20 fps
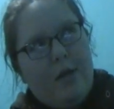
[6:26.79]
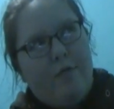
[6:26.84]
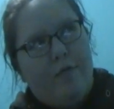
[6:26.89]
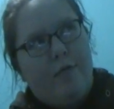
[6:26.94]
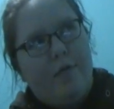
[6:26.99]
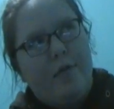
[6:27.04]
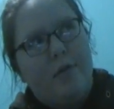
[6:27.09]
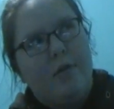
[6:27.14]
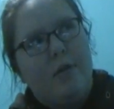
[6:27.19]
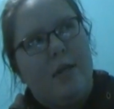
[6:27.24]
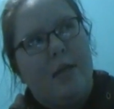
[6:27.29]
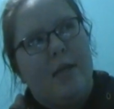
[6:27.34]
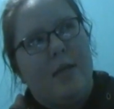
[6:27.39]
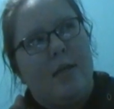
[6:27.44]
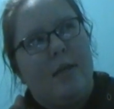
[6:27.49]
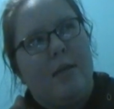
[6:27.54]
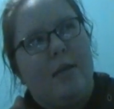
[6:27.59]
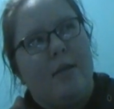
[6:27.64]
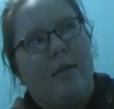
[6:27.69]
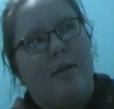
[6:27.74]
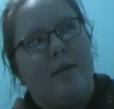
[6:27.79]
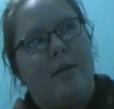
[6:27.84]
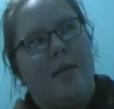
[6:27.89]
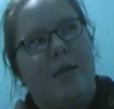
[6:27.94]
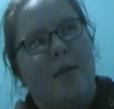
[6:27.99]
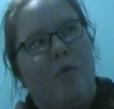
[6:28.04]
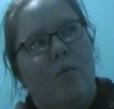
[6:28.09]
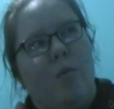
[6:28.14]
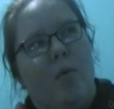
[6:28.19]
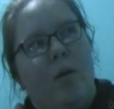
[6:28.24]
I felt like
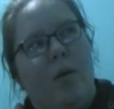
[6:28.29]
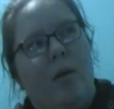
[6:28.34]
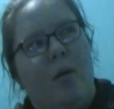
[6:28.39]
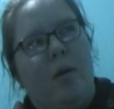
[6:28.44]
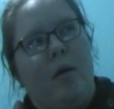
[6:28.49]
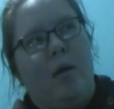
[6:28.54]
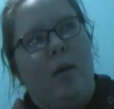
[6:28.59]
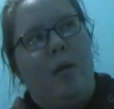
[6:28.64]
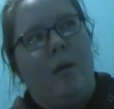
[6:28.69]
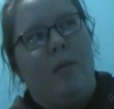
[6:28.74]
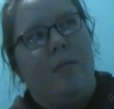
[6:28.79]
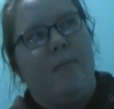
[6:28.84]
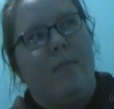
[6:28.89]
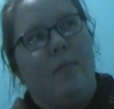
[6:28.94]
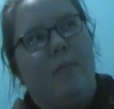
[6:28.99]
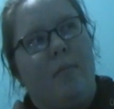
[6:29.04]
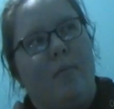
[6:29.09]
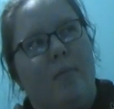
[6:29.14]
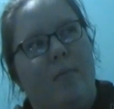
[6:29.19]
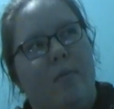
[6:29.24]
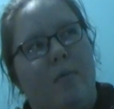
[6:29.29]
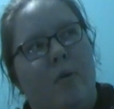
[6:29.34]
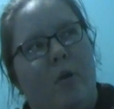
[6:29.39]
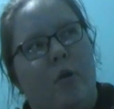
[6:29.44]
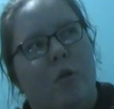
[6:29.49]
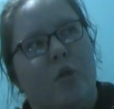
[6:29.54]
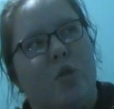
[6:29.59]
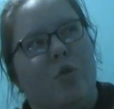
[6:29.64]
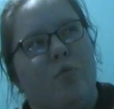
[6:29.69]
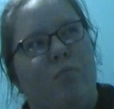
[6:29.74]
they were
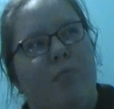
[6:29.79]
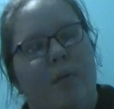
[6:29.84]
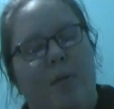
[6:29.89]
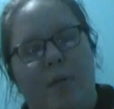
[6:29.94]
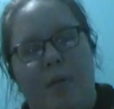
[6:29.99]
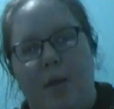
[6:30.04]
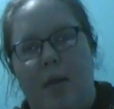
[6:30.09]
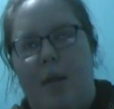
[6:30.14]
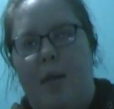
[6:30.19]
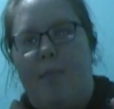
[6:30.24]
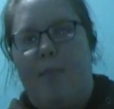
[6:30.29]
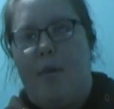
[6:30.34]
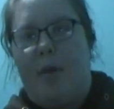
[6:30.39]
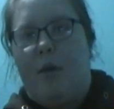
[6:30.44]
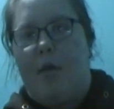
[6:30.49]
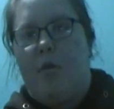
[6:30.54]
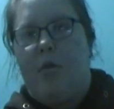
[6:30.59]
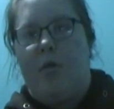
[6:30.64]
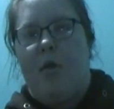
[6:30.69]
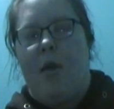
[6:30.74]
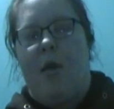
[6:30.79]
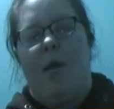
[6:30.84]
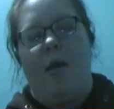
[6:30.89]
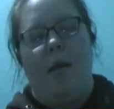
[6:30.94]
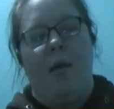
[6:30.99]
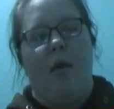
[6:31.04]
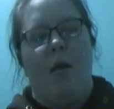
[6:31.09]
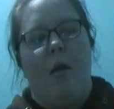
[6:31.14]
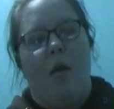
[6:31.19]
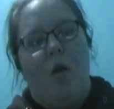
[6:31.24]
also building up like a
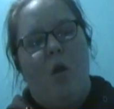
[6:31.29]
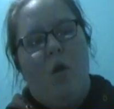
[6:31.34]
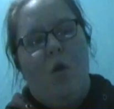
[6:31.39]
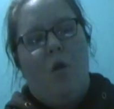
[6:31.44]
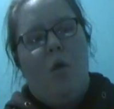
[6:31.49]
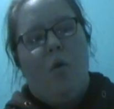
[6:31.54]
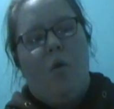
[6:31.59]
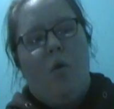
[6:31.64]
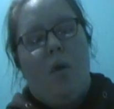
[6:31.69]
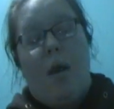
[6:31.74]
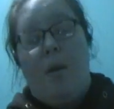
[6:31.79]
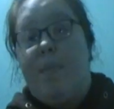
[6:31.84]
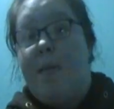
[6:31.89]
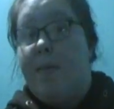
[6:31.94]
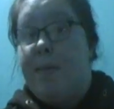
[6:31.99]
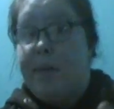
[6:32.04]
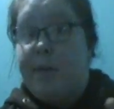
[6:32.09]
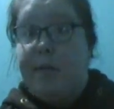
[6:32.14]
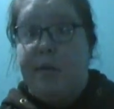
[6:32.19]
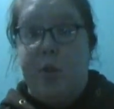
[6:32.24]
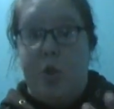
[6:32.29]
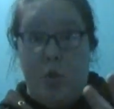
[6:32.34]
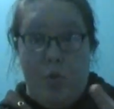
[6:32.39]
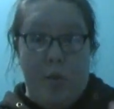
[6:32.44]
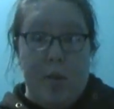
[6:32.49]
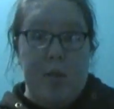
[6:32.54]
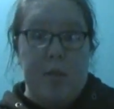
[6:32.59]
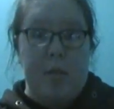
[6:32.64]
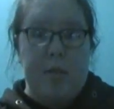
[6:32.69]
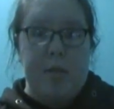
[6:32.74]
thing, and maybe they'll
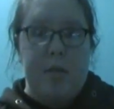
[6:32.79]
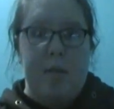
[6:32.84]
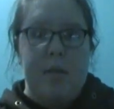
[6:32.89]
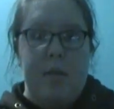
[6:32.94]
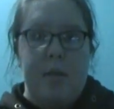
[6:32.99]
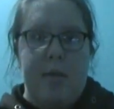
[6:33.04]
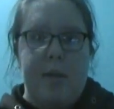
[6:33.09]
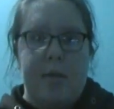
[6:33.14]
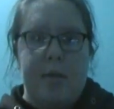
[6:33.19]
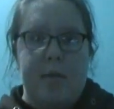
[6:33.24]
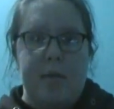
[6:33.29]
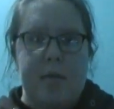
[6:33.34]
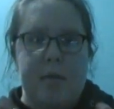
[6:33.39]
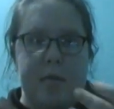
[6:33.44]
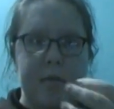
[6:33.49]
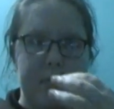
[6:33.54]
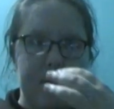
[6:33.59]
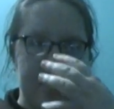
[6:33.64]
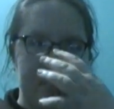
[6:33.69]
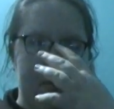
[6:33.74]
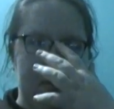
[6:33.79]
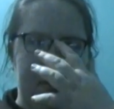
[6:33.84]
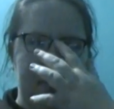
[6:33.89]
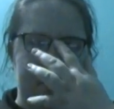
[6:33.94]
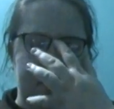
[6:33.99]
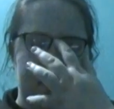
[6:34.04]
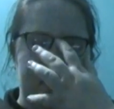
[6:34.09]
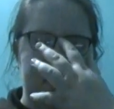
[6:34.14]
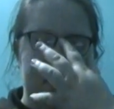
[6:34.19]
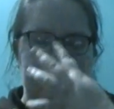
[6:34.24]
do this in the next
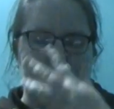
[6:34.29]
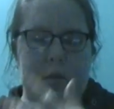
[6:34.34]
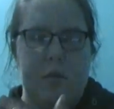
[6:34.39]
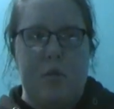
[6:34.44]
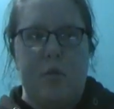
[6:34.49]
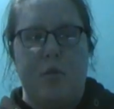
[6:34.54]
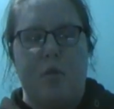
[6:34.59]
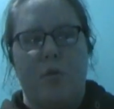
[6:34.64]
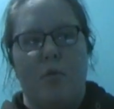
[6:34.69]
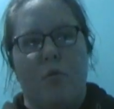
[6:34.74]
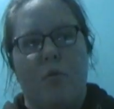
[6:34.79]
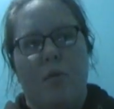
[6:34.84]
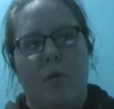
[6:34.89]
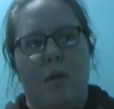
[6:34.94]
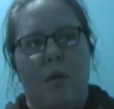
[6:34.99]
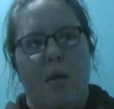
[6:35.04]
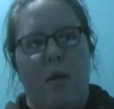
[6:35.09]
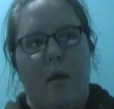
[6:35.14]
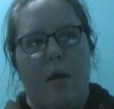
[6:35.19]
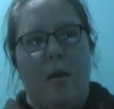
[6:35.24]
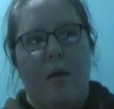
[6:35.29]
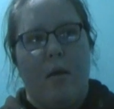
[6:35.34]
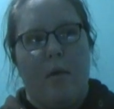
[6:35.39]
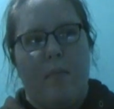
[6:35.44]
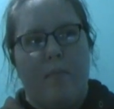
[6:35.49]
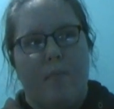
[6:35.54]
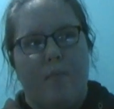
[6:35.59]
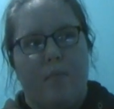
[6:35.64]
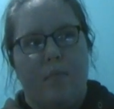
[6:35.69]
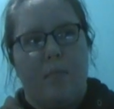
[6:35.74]
season or two
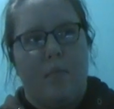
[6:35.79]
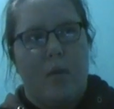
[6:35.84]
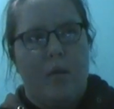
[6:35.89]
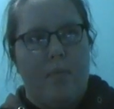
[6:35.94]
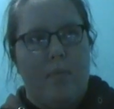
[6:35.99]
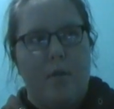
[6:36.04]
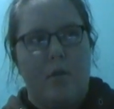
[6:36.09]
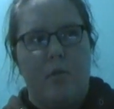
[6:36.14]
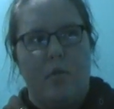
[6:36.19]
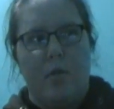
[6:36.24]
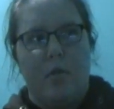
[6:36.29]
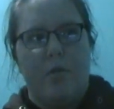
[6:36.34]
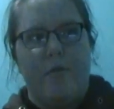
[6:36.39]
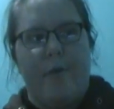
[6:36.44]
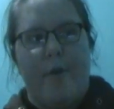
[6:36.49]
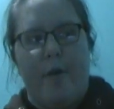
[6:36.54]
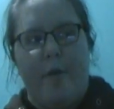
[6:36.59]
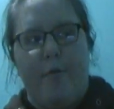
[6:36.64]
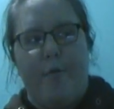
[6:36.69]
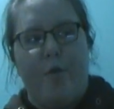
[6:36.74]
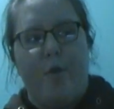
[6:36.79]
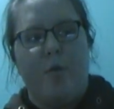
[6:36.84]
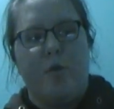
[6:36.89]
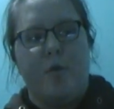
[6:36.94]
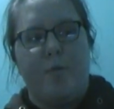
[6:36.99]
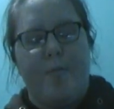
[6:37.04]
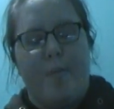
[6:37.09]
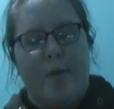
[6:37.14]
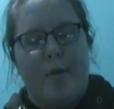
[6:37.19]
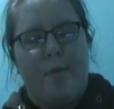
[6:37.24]
in Mysteries of
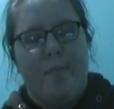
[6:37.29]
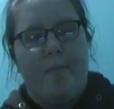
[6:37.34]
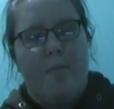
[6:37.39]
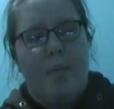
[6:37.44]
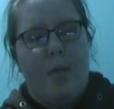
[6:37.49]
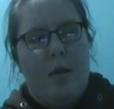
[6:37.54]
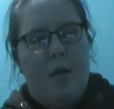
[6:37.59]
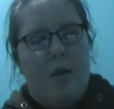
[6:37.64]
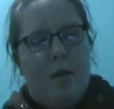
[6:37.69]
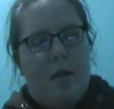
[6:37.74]
Erebos, but